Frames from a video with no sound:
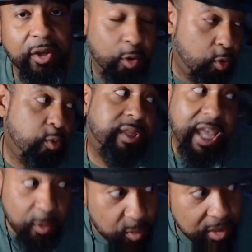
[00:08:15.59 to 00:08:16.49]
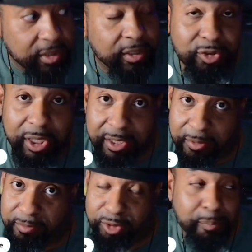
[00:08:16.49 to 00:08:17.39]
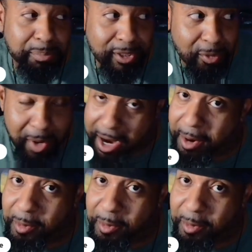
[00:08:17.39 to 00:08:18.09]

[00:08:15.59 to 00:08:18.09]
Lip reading: who they were tripping around